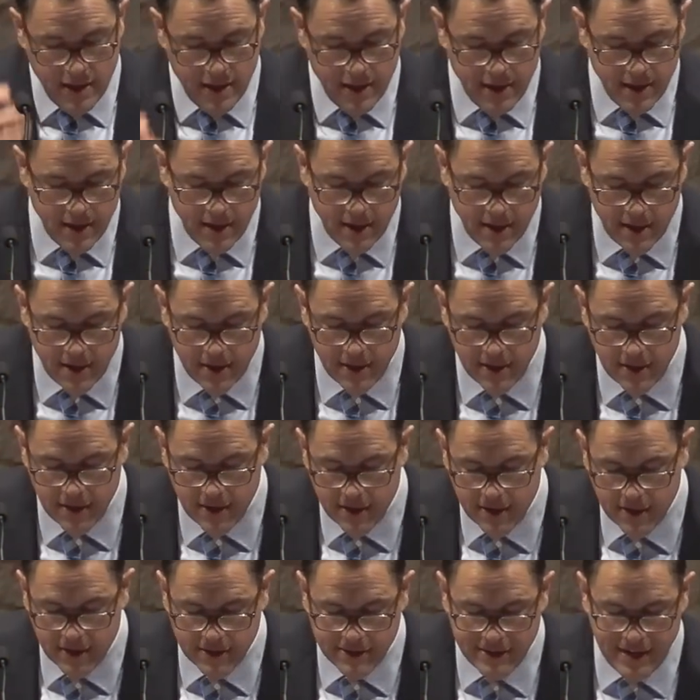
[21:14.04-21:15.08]
Now, to him
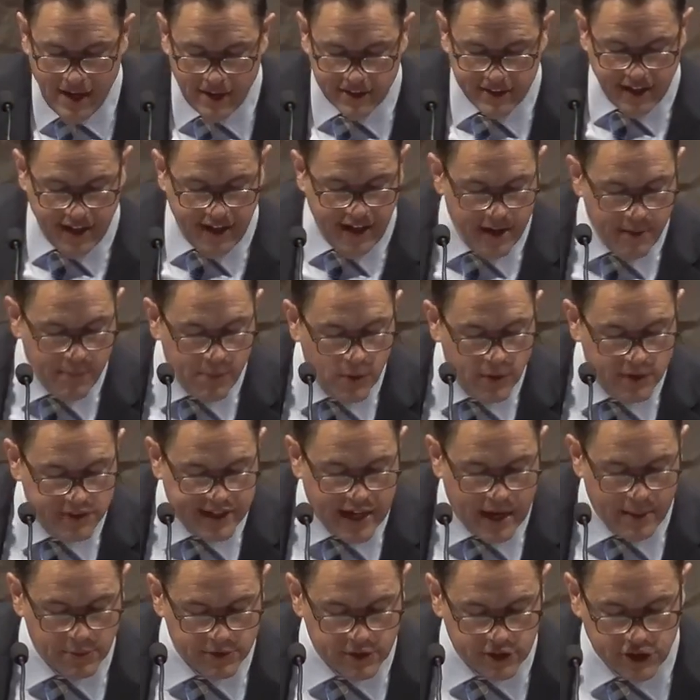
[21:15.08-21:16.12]
who is able to strengthen
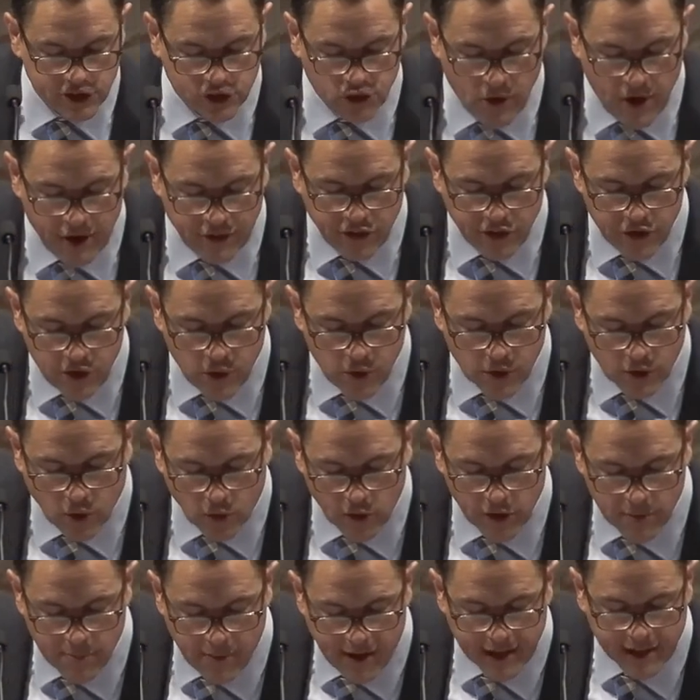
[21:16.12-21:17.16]
you according to my
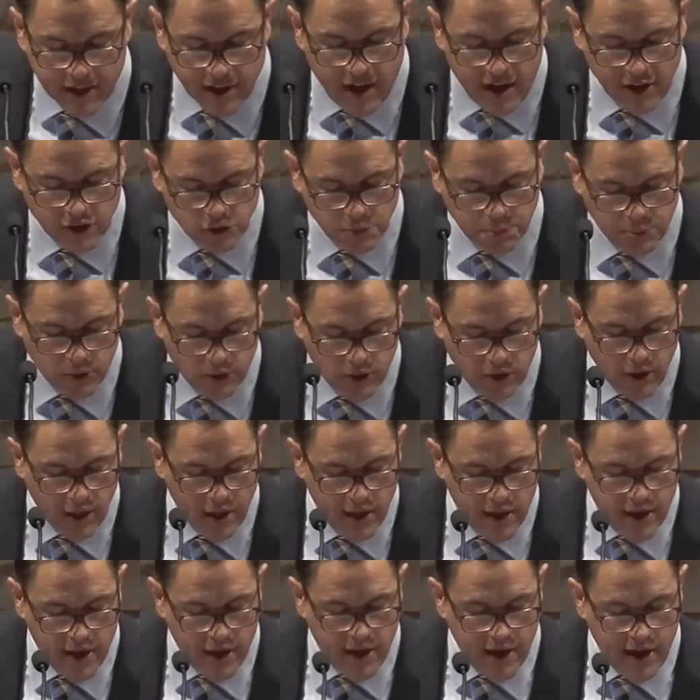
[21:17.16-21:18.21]
gospel and the
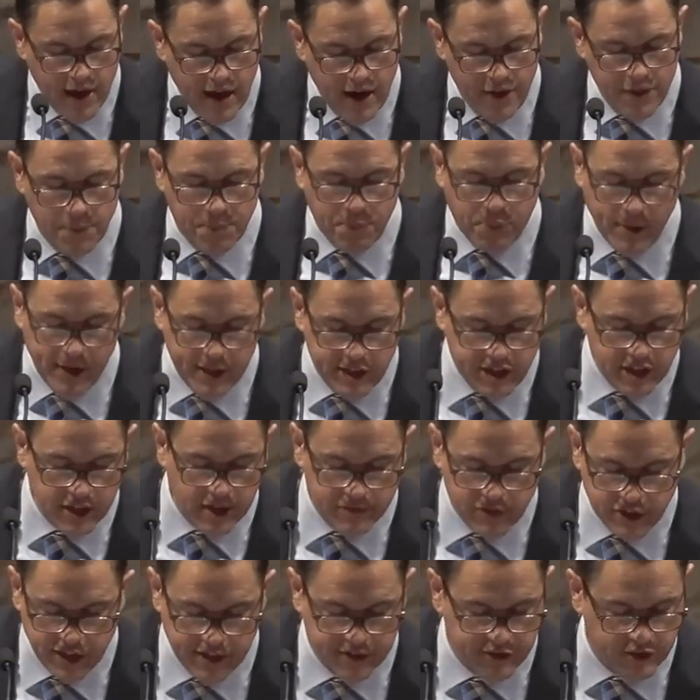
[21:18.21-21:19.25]
preaching of Jesus
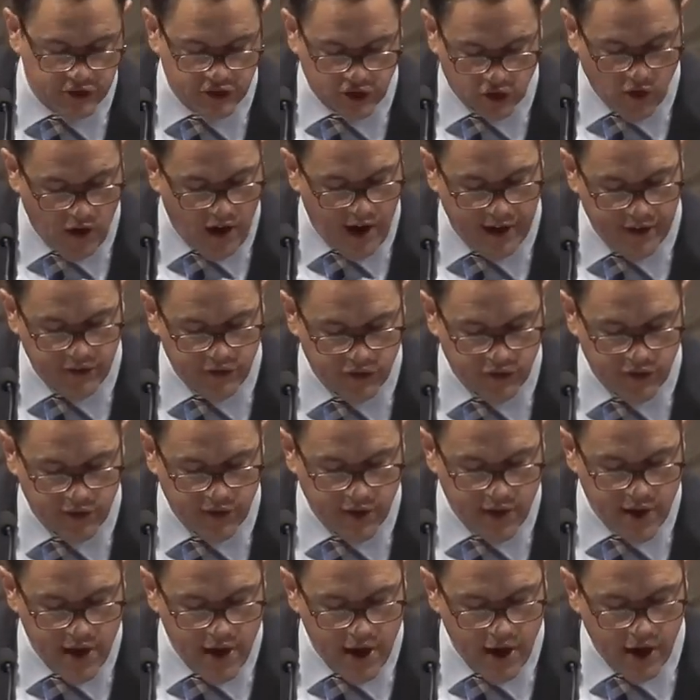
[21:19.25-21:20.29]
Christ, according to the
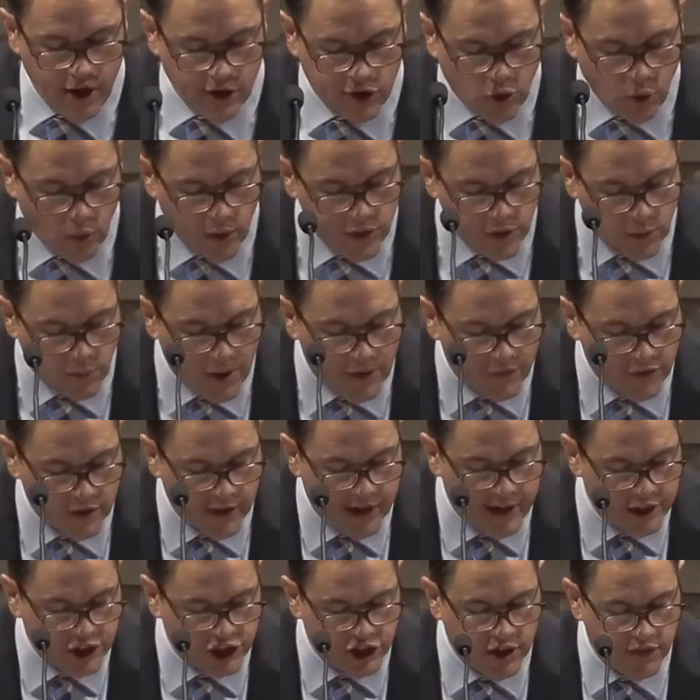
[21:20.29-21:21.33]
revelation of the
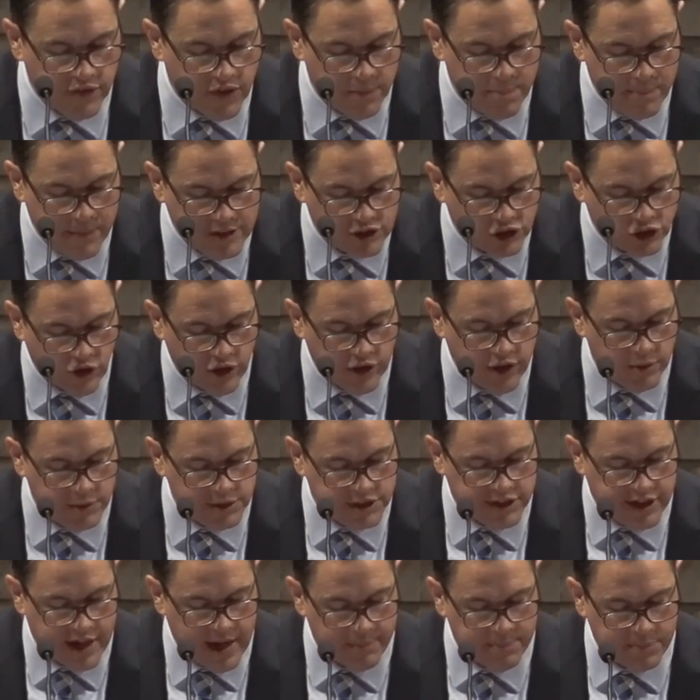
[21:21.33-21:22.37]
mystery that was kept
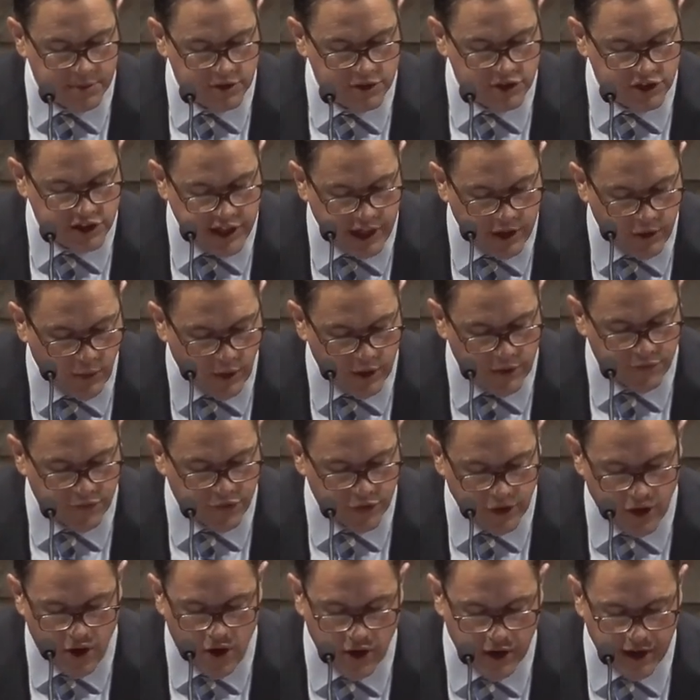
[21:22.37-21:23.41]
secret for long ages,
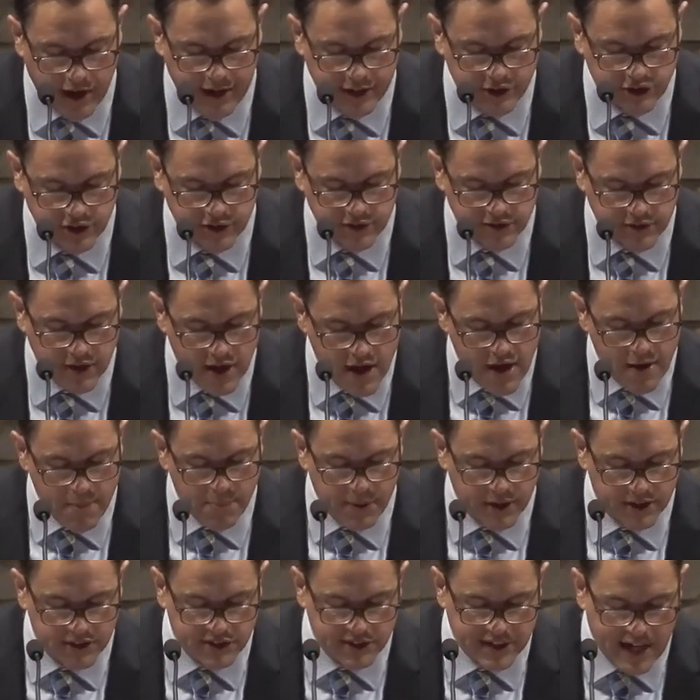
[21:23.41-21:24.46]
but has now been
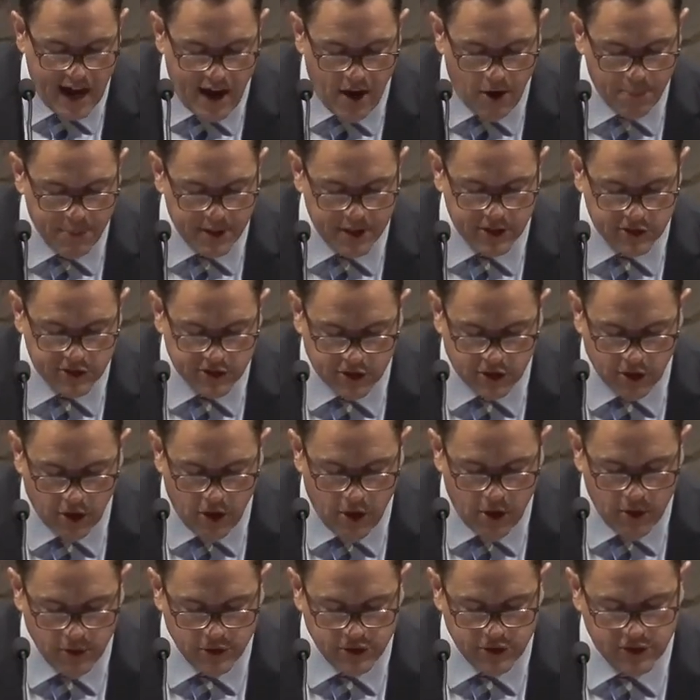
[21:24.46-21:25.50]
disclosed,
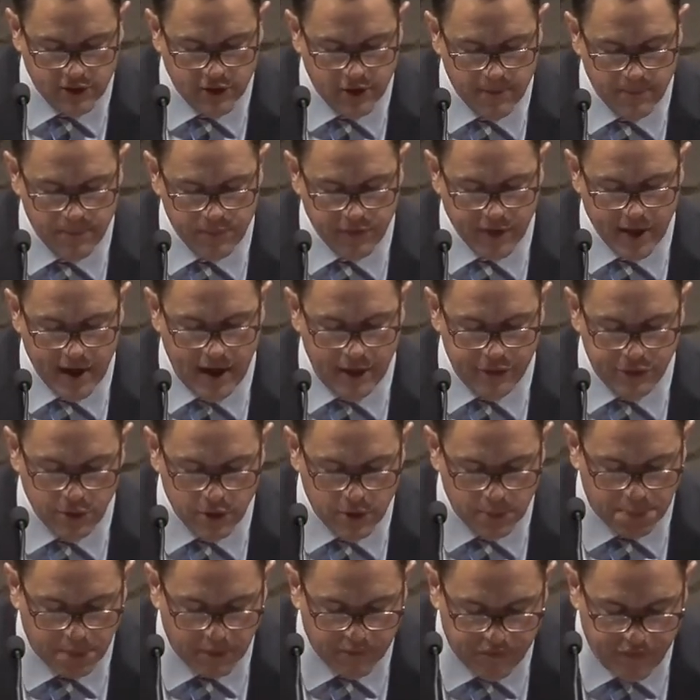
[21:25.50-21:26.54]
and through the prophetic
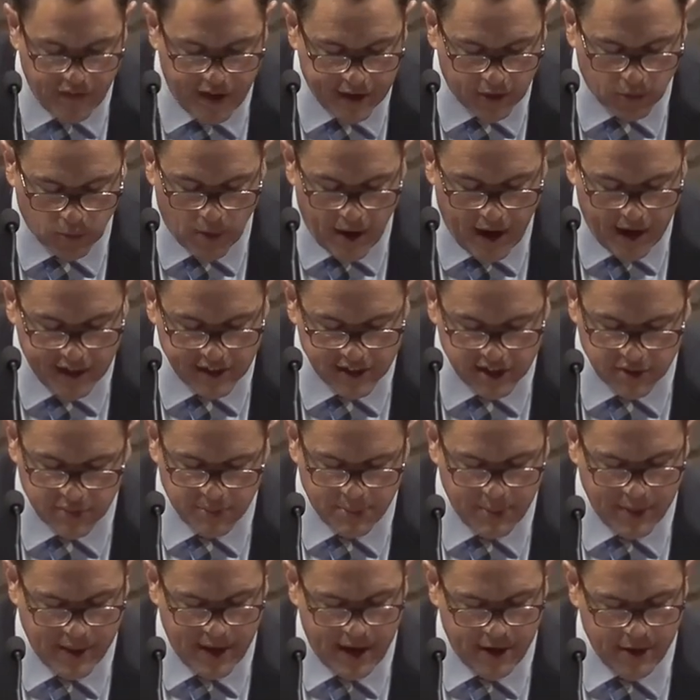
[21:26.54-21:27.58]
writings has been made
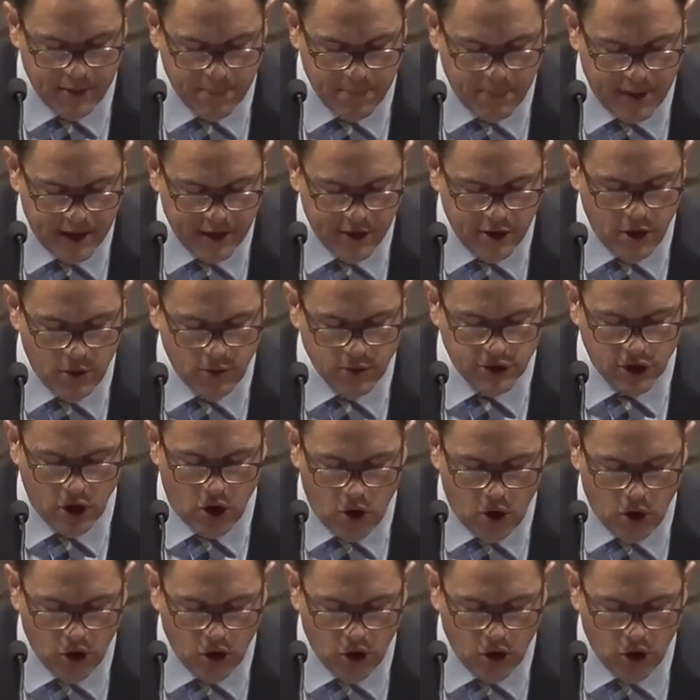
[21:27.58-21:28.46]
known to all nations,